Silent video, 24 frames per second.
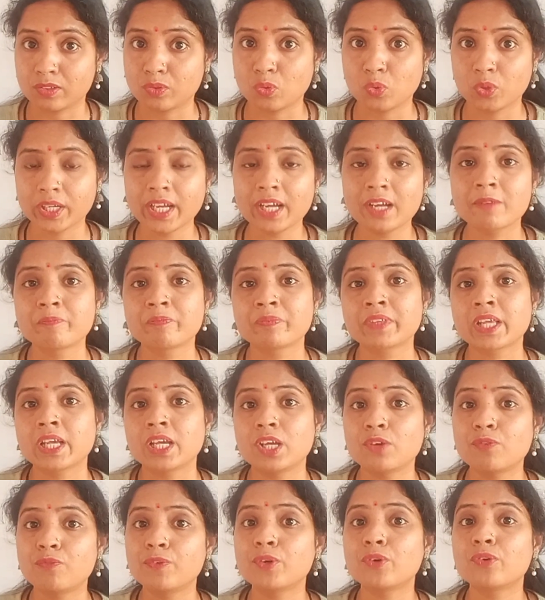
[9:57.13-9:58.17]
Okay,
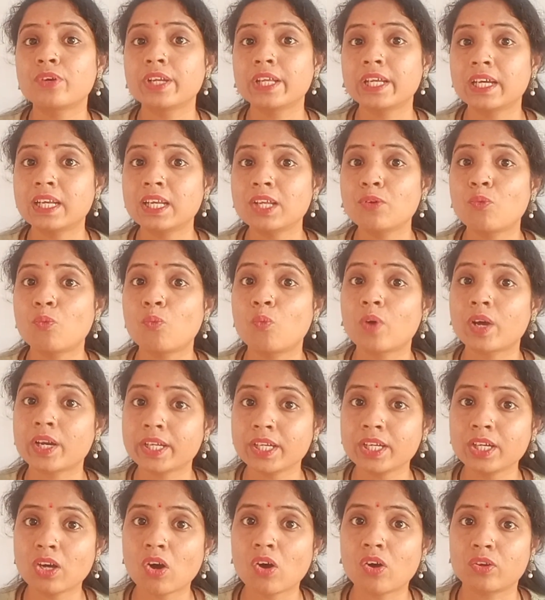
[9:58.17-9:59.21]
if you really
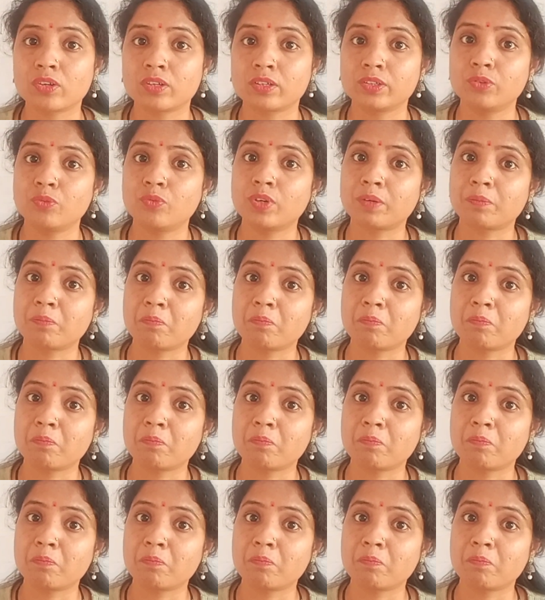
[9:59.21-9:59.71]
working on your